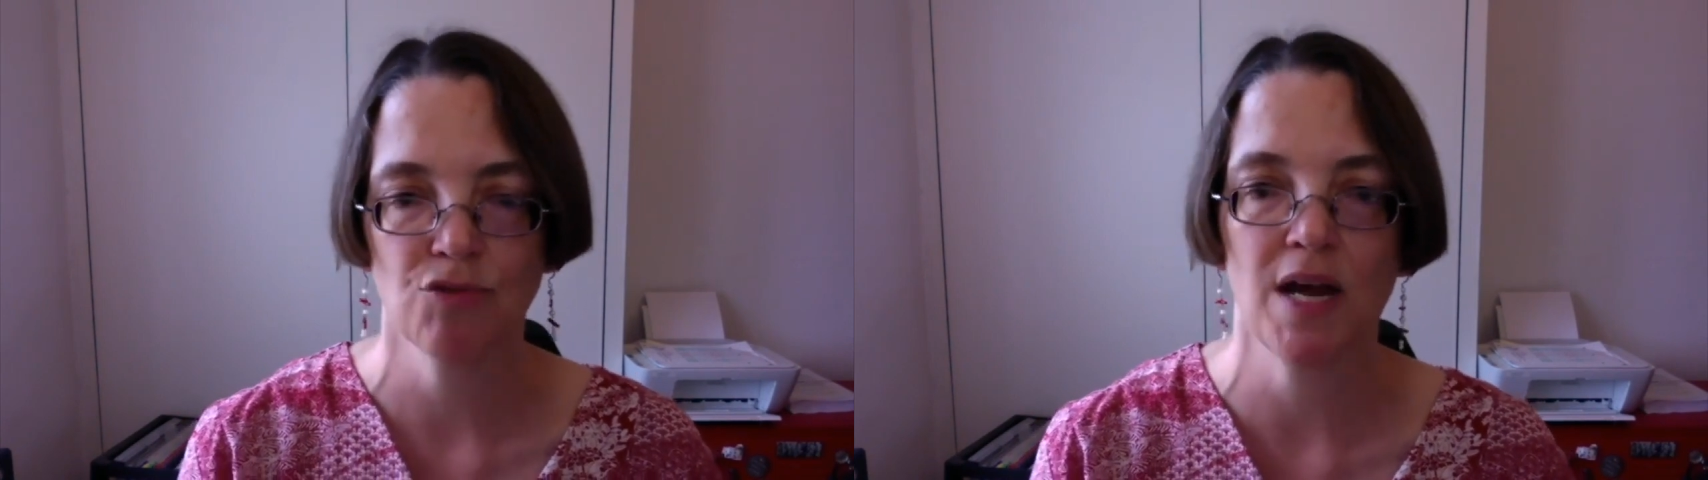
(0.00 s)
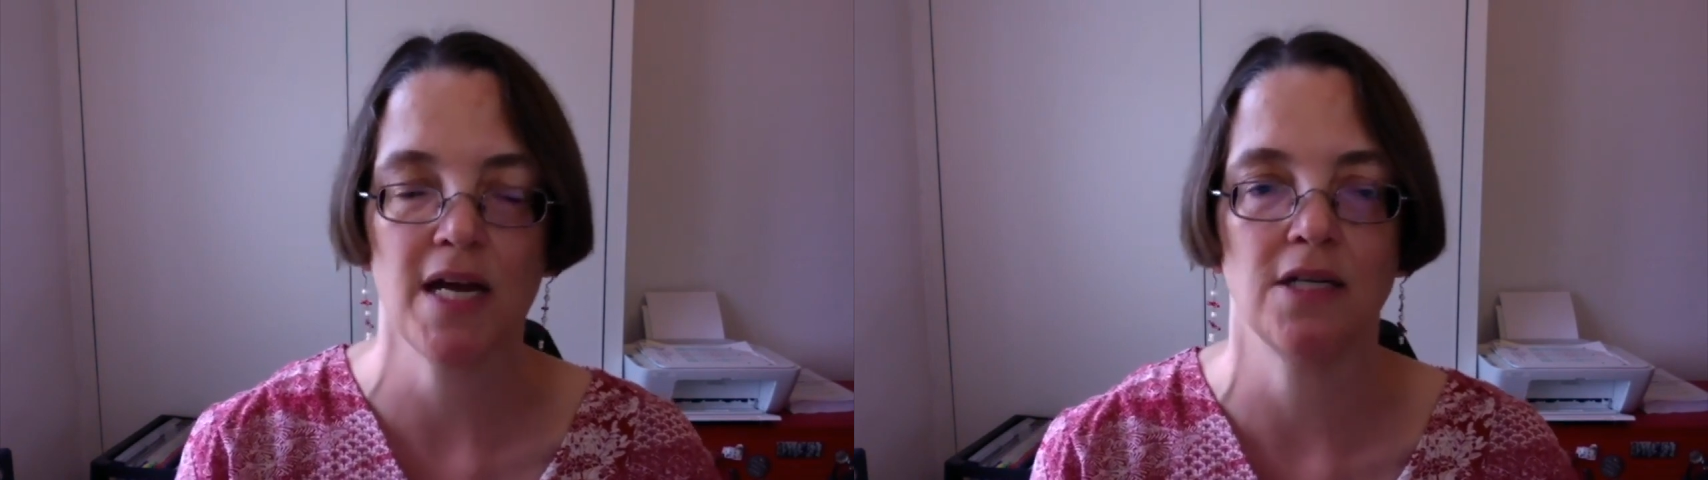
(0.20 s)

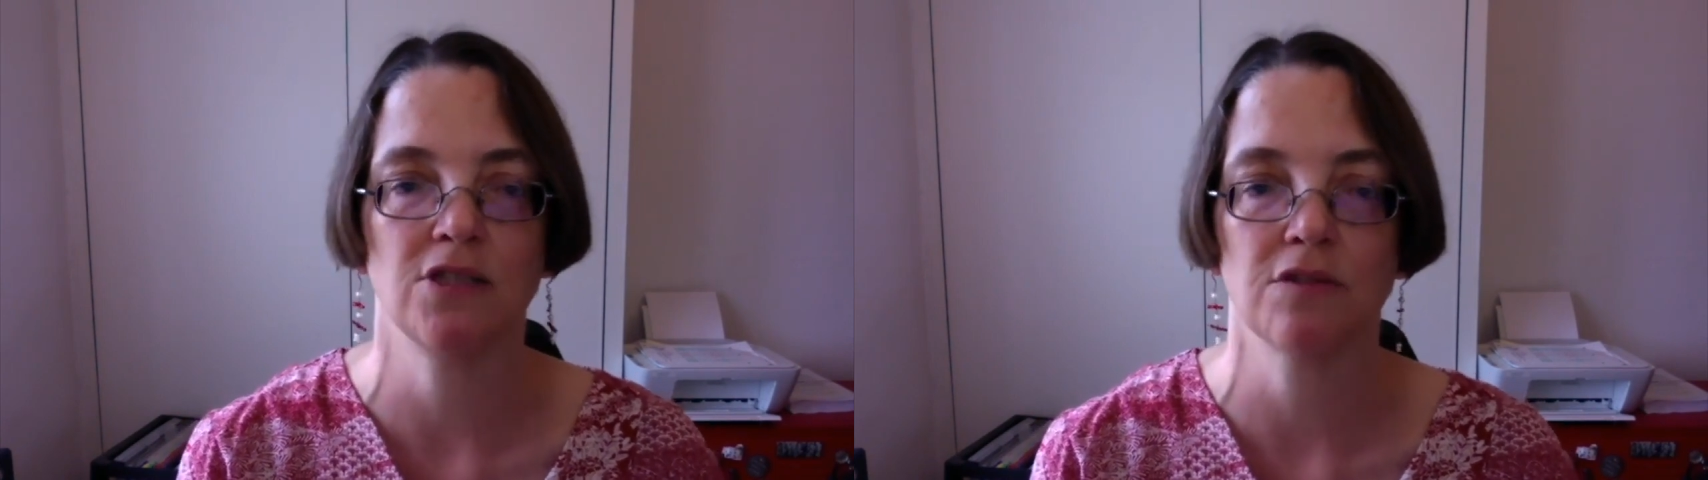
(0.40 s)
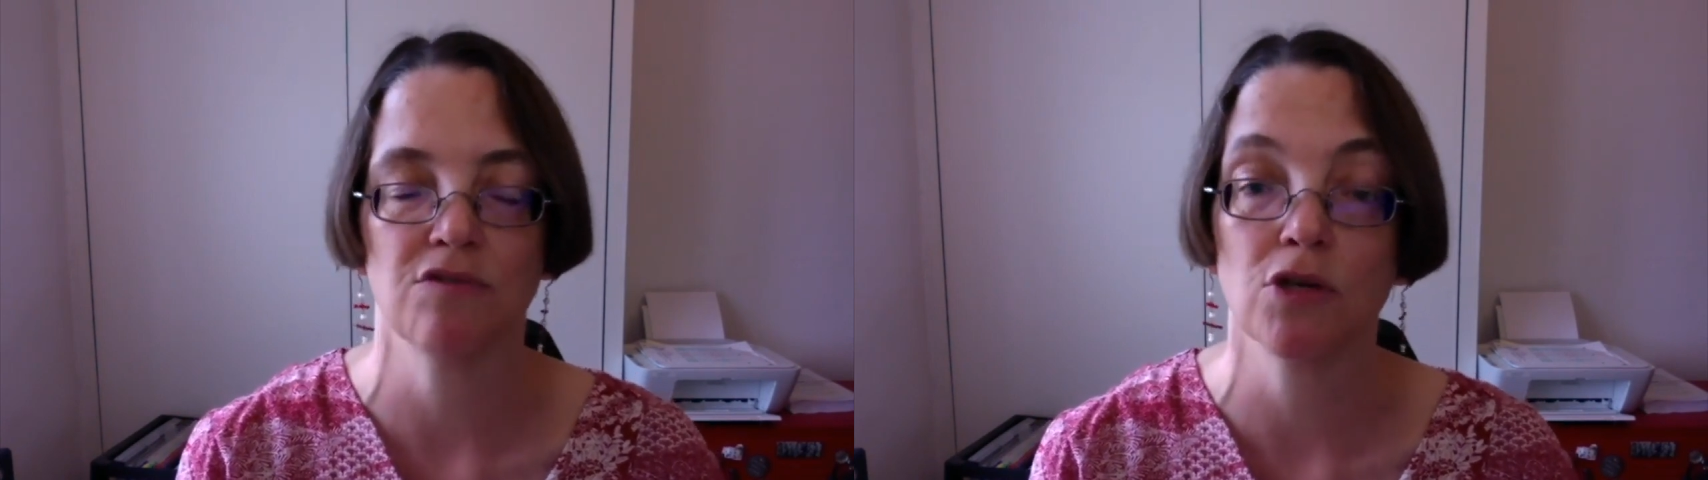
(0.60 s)
range
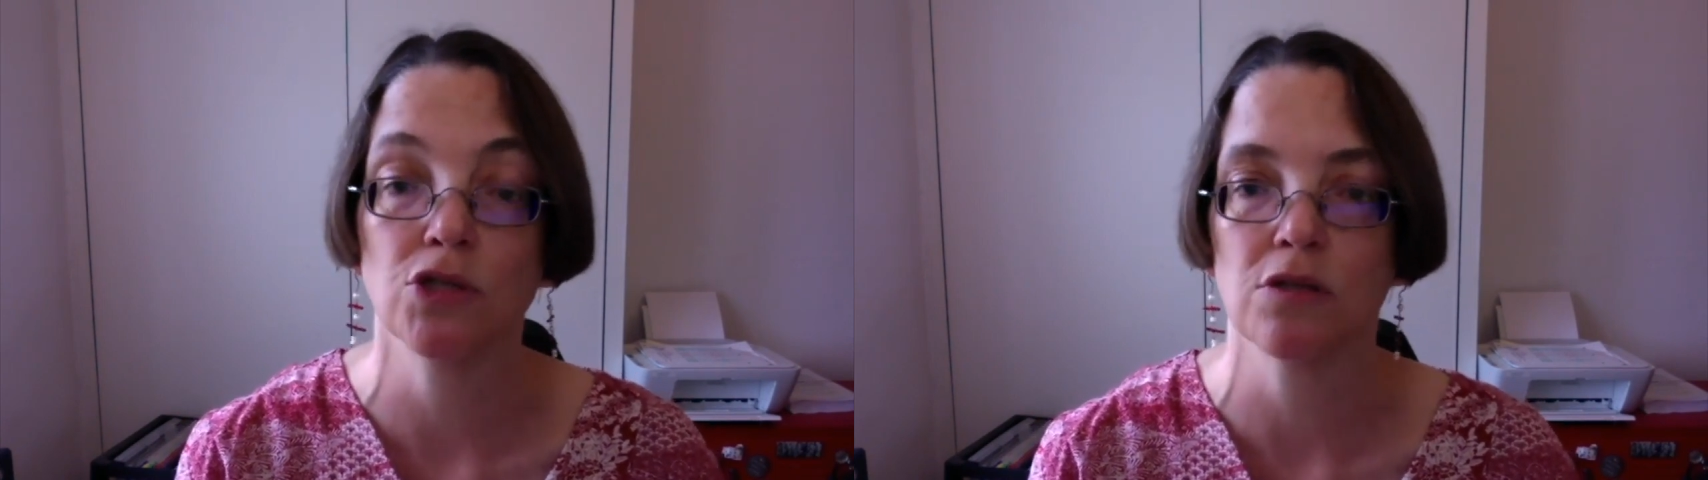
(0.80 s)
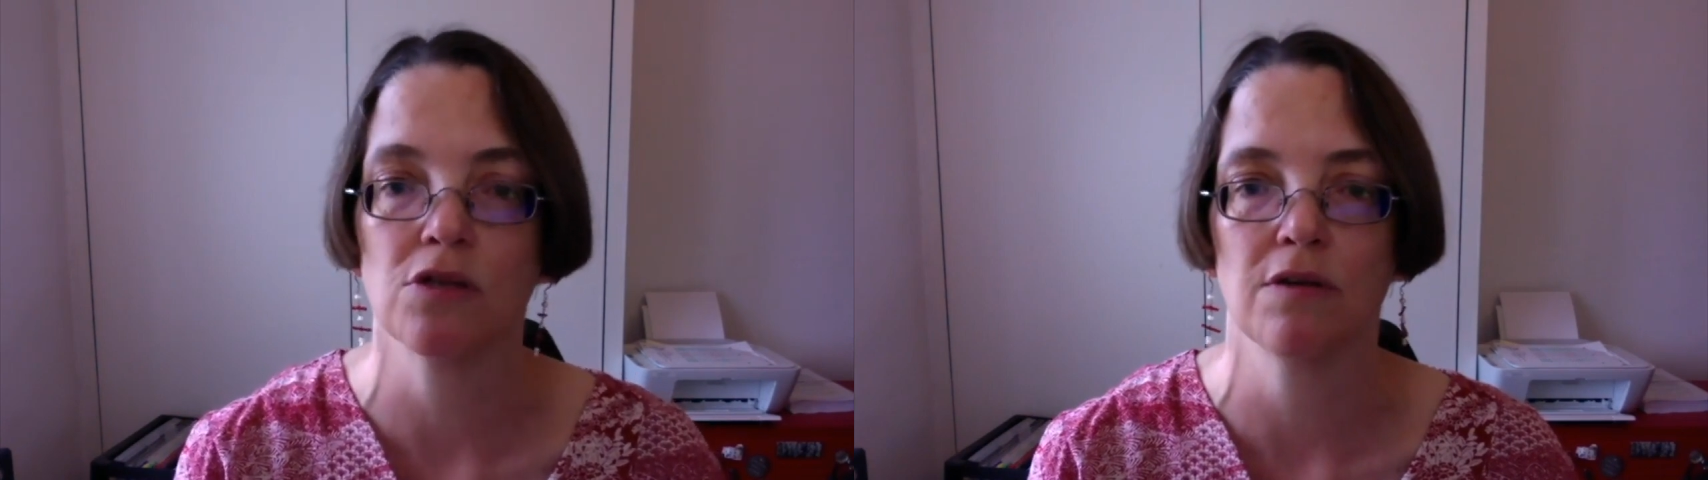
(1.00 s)
of
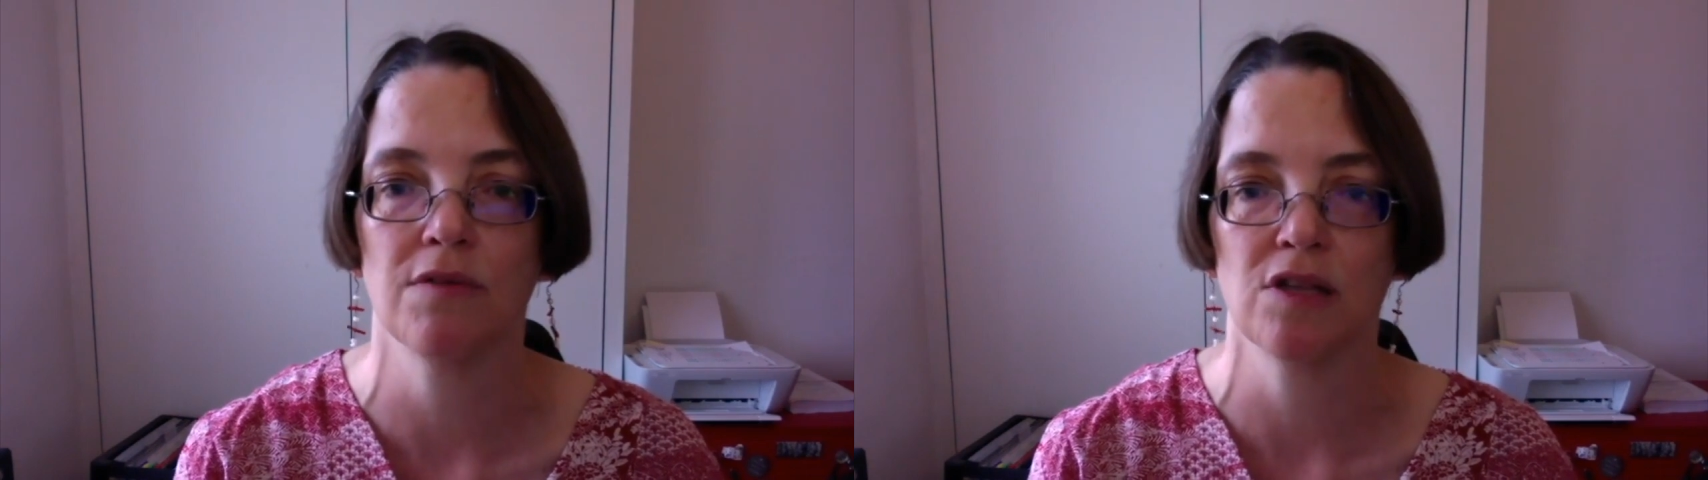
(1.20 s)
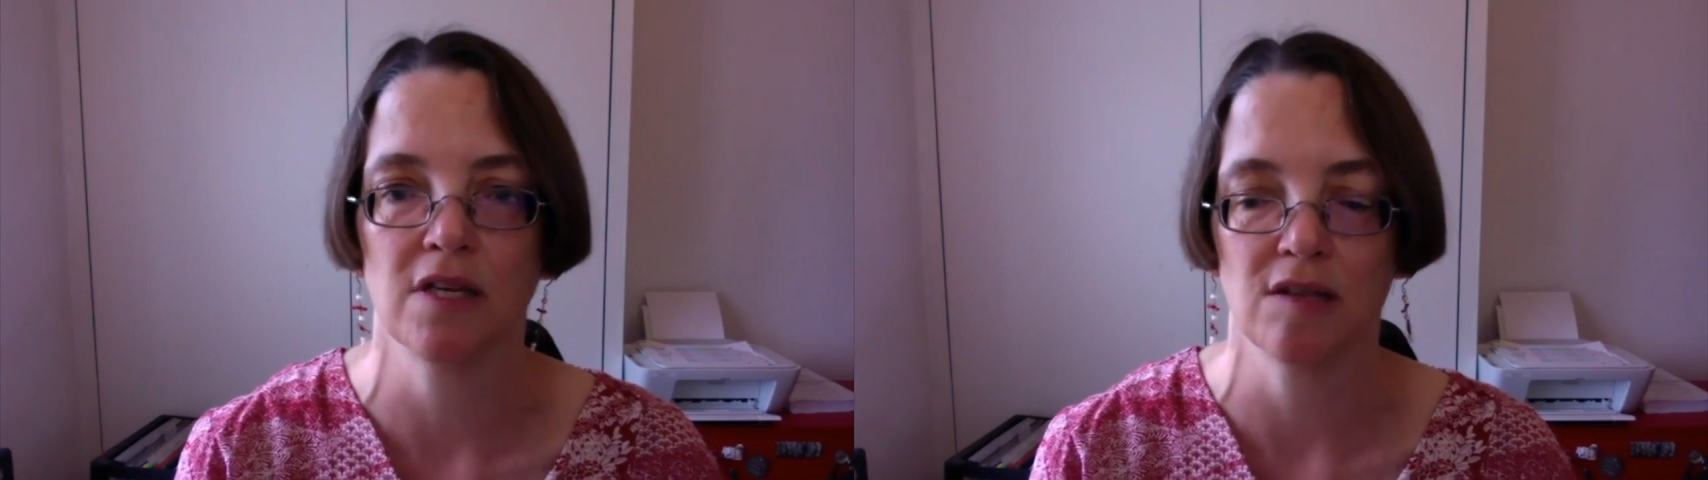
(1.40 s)
social
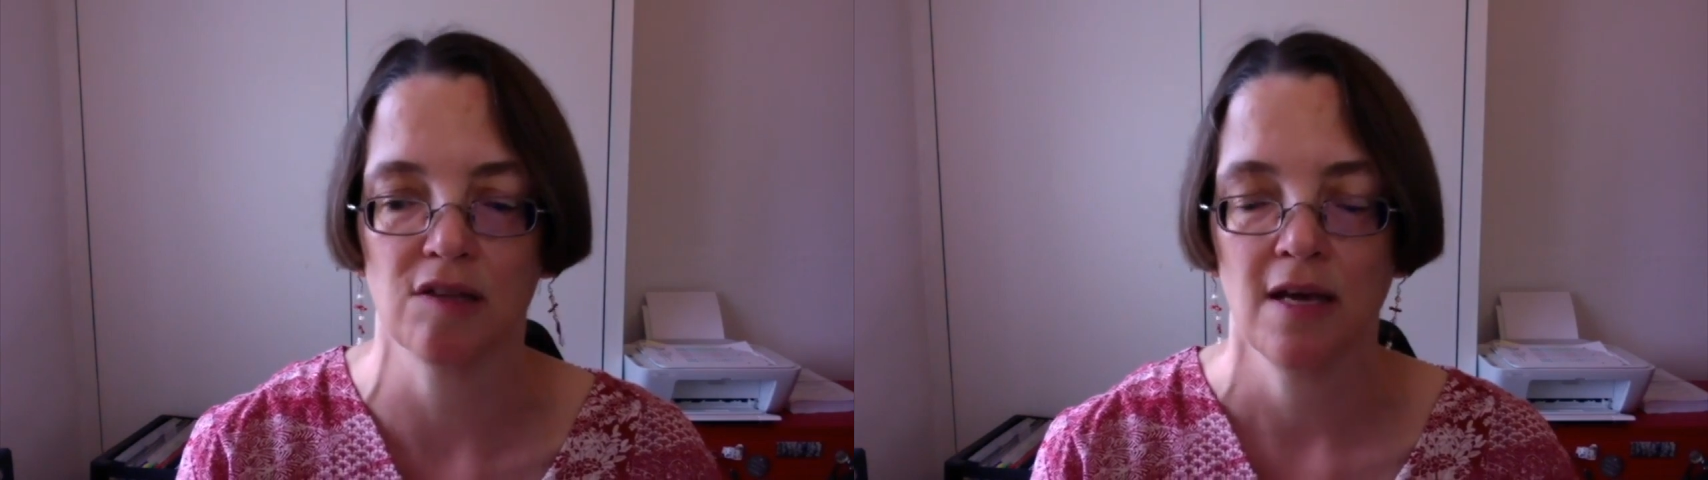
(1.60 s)
services